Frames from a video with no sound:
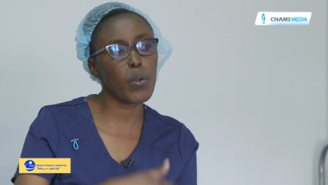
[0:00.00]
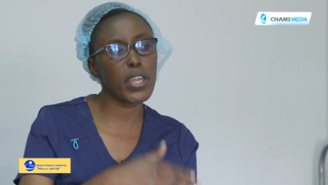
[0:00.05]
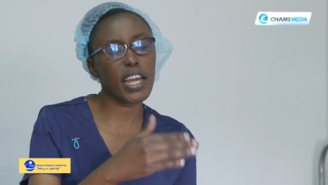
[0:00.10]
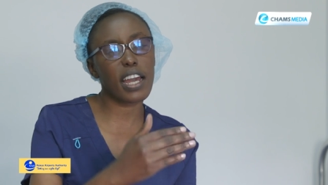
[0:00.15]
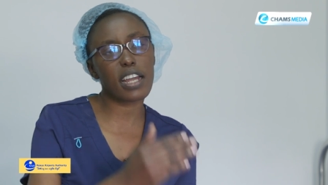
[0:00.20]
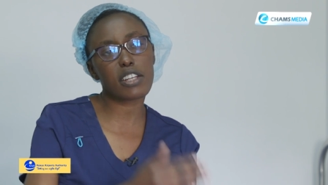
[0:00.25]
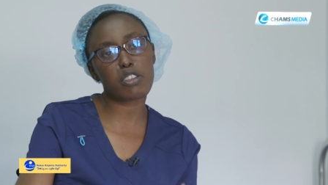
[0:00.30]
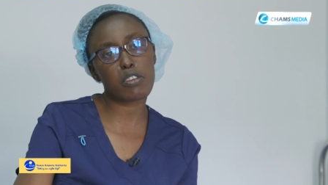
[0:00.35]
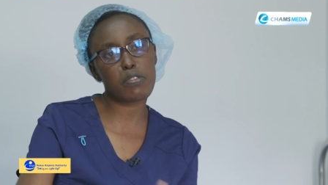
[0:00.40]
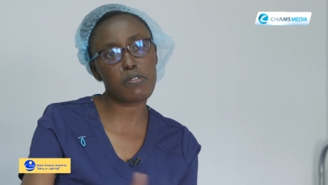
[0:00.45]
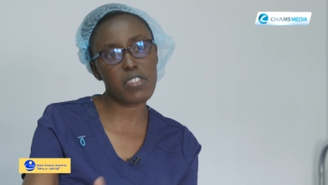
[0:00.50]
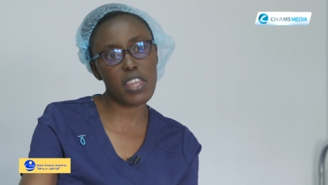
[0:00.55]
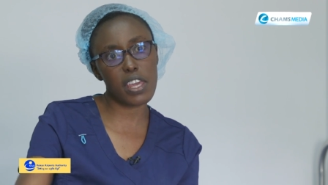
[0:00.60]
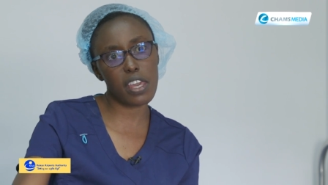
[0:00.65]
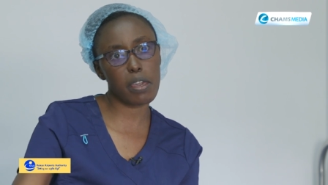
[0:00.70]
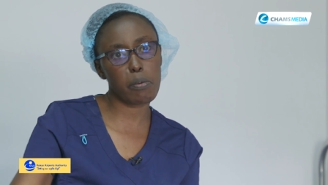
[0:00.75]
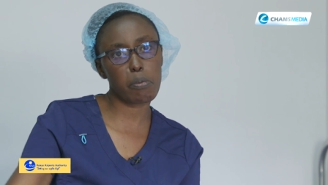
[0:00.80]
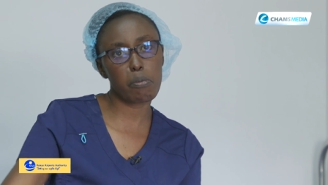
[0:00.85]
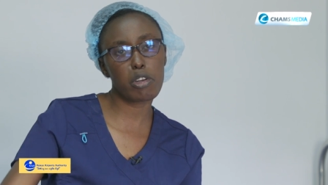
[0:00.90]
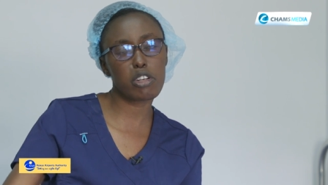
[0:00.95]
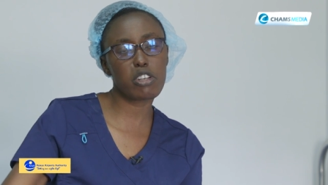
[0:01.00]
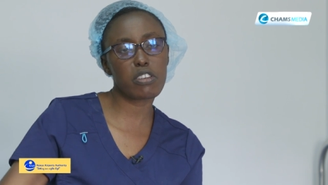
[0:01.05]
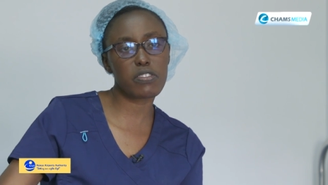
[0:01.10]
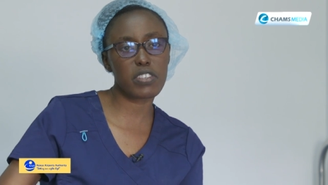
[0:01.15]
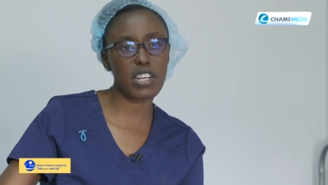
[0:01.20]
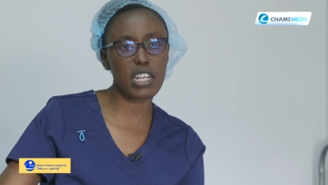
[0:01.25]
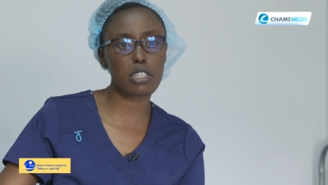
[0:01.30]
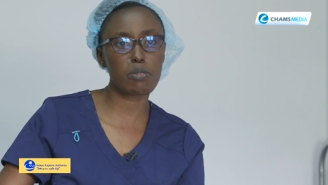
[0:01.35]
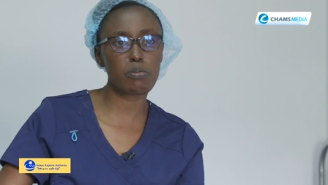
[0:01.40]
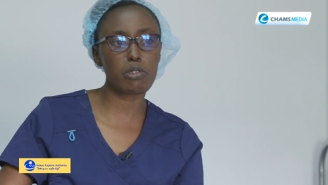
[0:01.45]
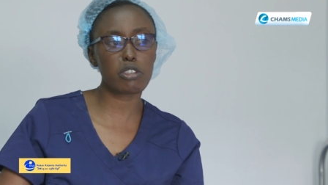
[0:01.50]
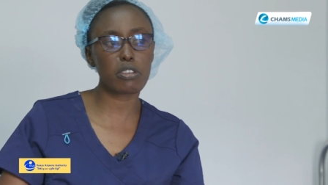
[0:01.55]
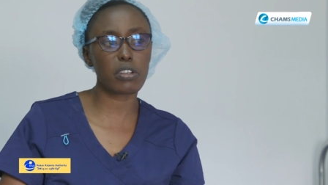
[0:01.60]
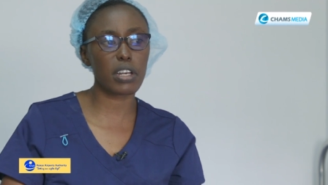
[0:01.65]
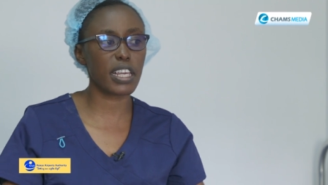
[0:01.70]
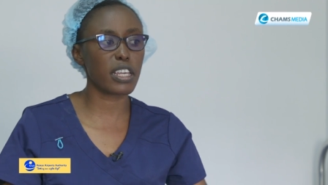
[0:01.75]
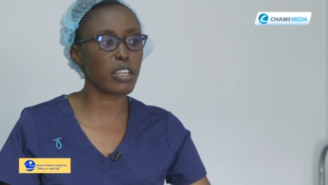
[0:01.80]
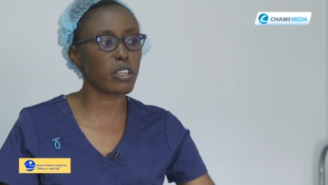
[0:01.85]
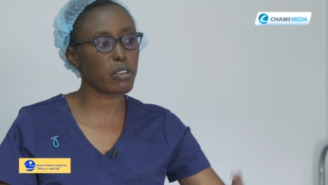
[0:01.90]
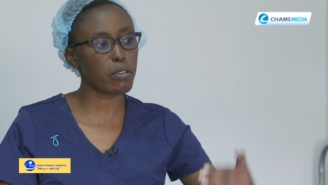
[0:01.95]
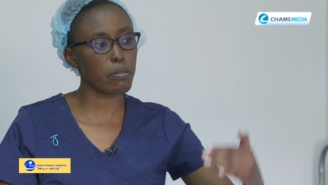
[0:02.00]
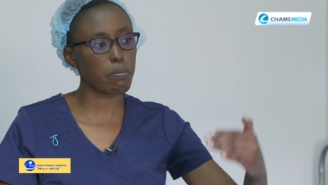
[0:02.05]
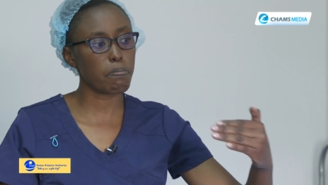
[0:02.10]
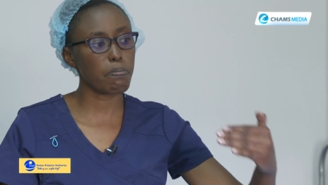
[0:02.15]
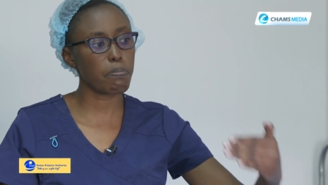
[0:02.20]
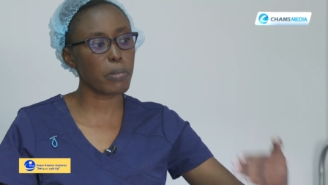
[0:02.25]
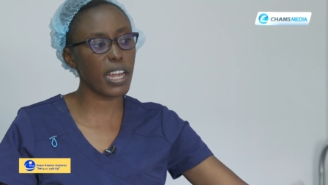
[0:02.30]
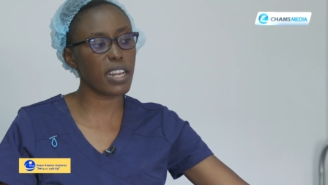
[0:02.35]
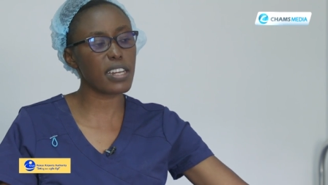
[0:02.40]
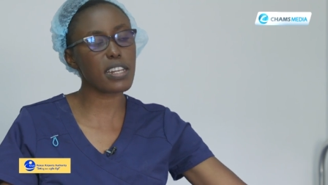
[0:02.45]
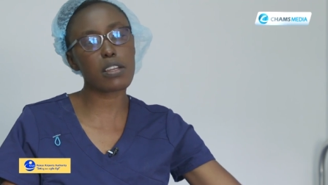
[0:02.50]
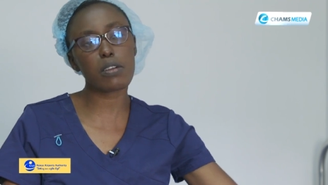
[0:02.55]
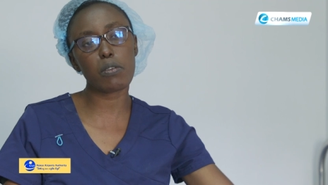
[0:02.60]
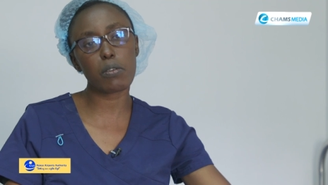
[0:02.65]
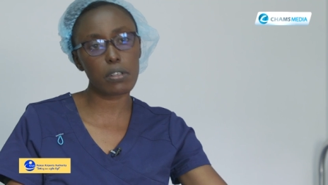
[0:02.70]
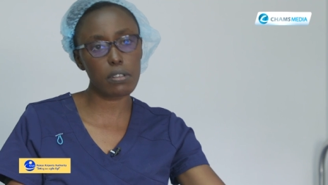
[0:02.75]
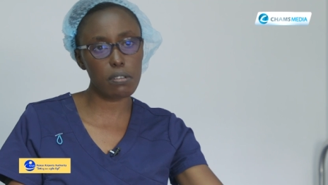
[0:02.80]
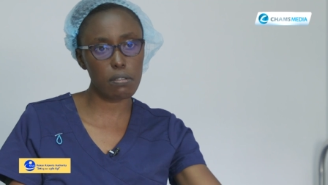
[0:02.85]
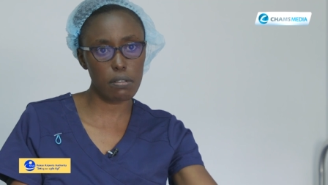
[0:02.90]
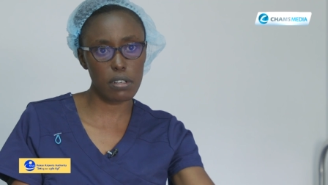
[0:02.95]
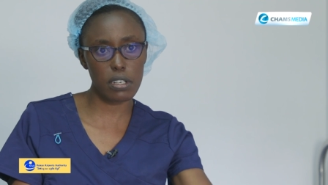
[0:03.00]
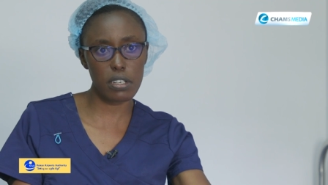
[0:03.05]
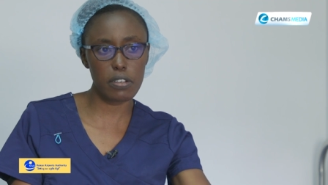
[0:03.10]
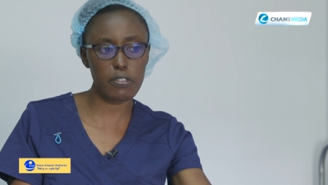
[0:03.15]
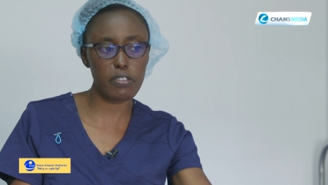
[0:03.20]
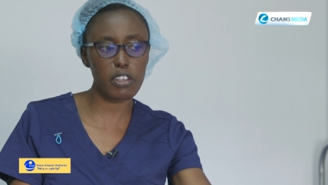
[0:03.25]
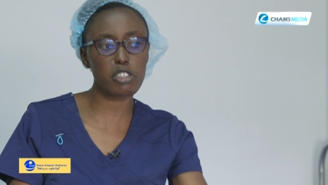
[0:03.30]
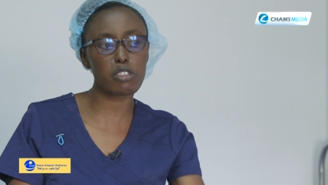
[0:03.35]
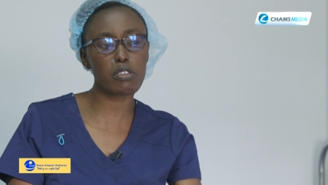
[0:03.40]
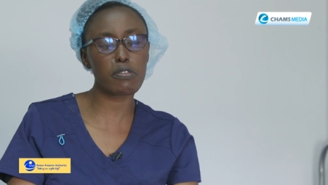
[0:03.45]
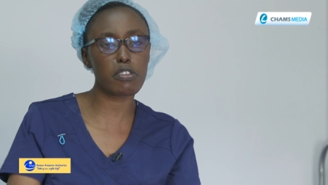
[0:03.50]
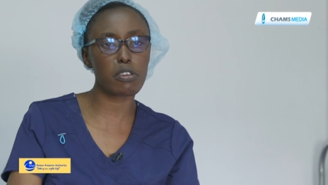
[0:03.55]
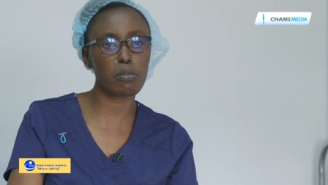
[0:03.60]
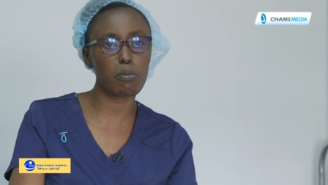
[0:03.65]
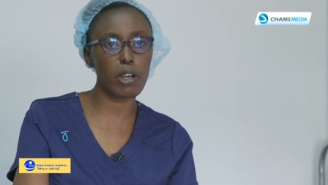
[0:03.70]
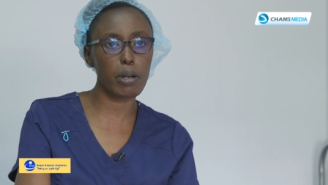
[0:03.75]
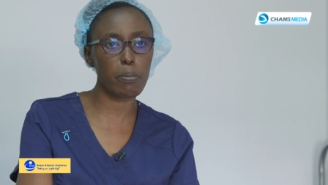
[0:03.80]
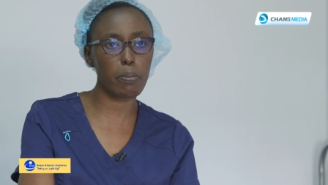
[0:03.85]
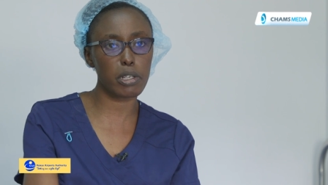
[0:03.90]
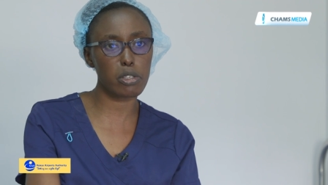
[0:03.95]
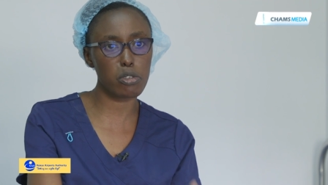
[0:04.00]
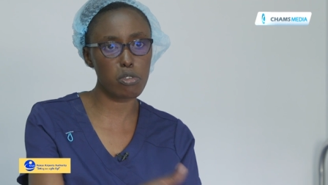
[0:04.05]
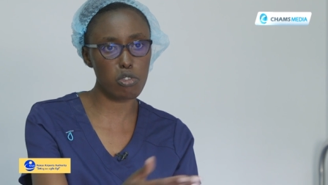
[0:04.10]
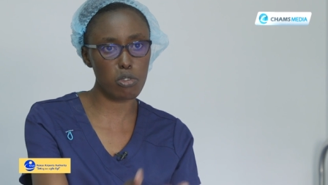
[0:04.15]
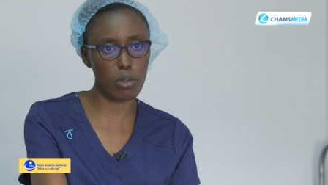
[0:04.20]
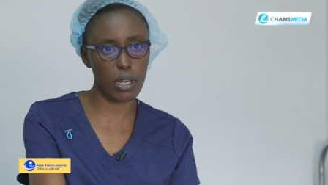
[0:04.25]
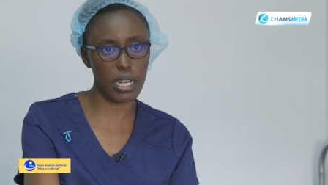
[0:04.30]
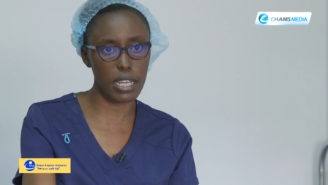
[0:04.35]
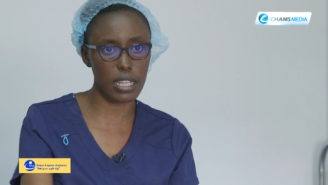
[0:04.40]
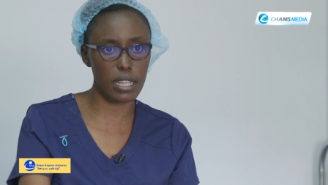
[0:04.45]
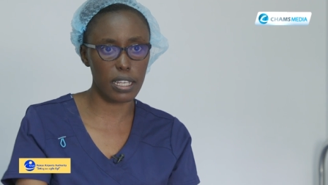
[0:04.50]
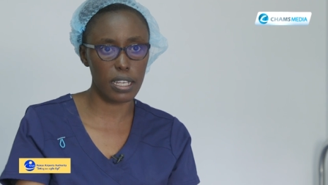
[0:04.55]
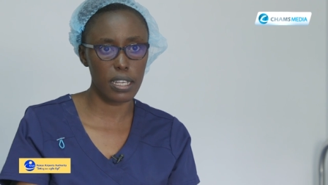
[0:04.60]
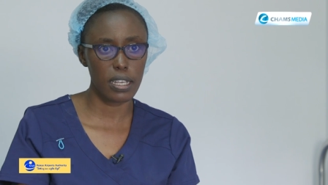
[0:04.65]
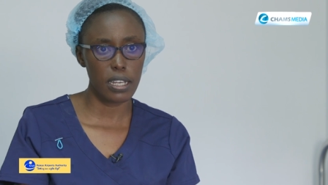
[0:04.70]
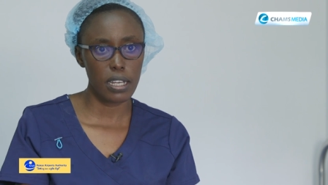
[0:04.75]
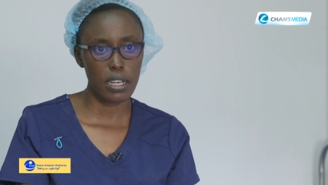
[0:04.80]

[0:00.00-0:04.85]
cut off the mode of transmission, like carrying infection from one person to another.